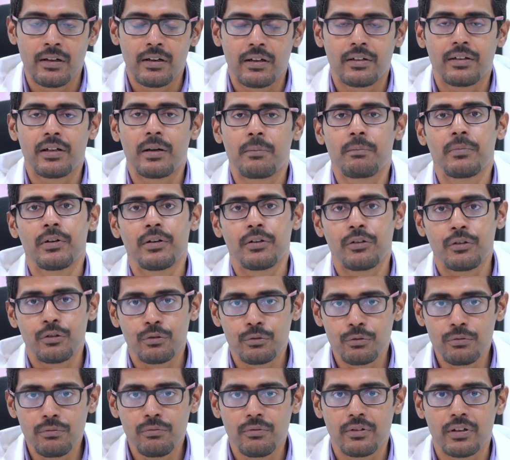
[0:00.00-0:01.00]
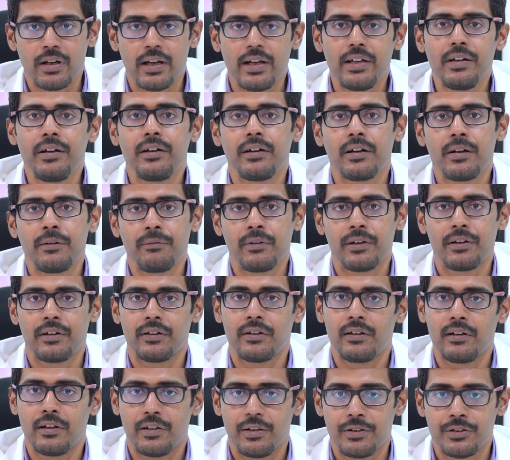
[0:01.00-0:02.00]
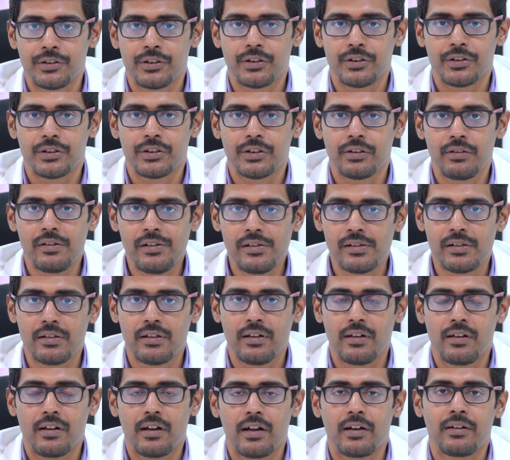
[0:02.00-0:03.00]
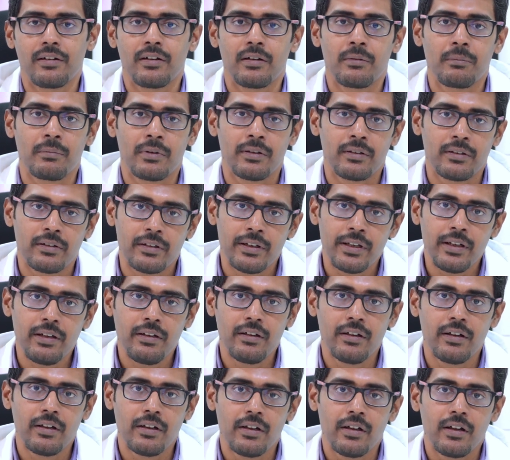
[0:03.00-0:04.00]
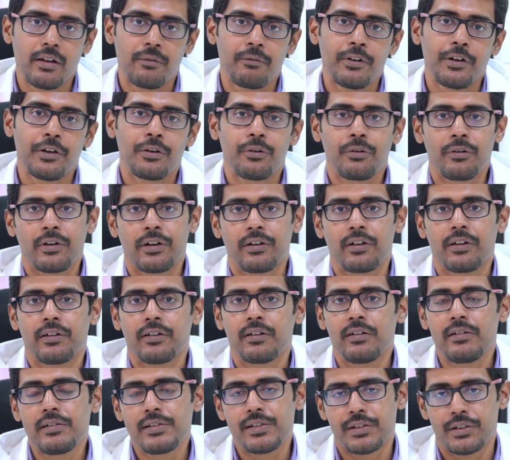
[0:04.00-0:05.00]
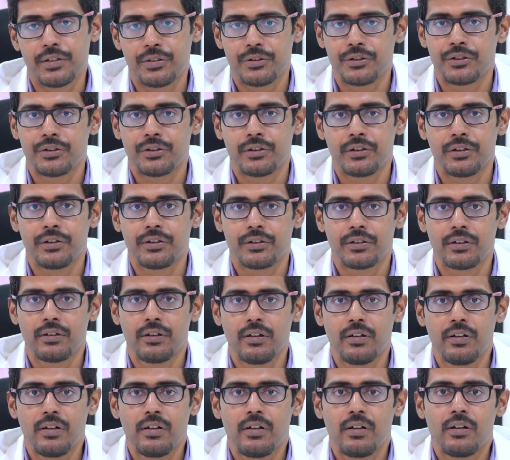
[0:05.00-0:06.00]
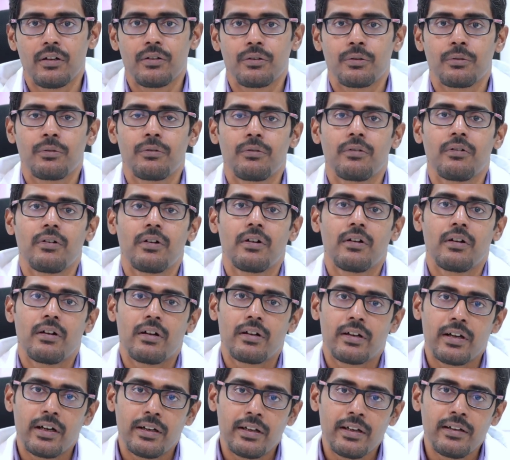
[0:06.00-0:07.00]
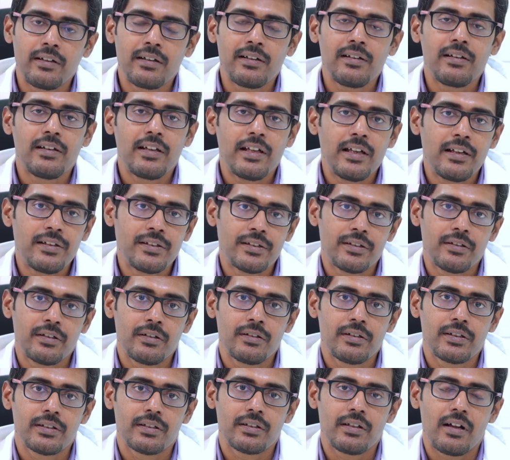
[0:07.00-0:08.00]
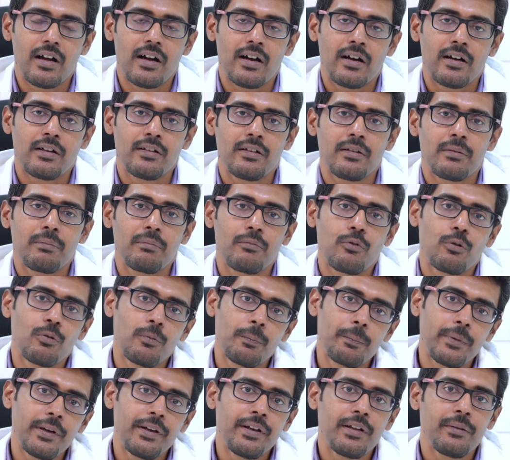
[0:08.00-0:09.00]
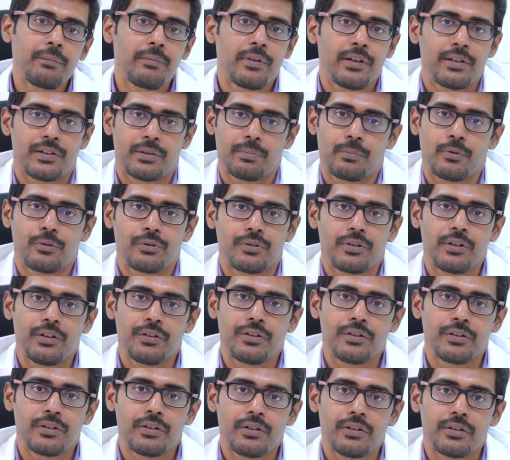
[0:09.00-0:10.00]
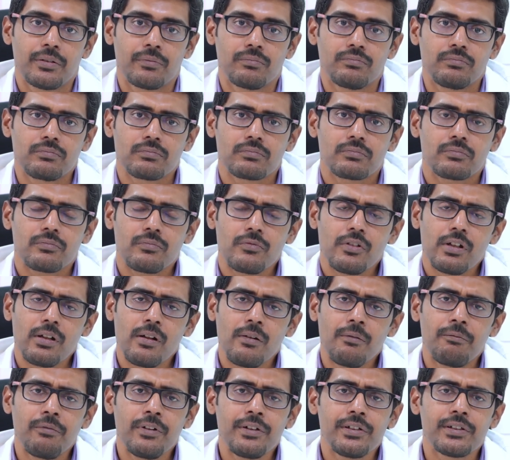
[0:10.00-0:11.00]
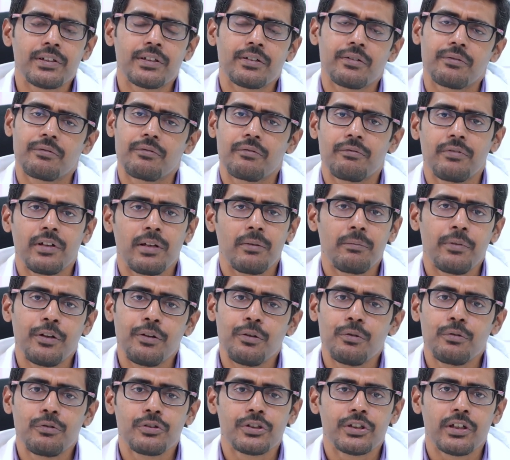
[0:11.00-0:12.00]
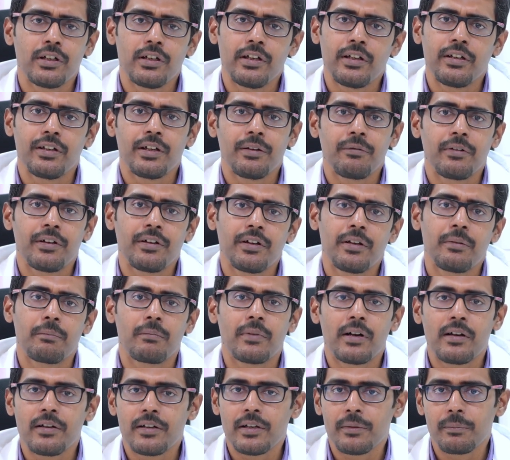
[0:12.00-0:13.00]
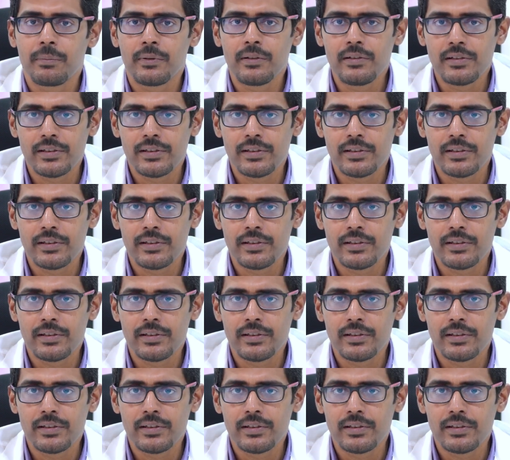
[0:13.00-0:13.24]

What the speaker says: number 2, intravitreal injections, and number 3, vitreoretinal surgeries. So retinal lasers are the OPD based procedures which will be usually given in multiple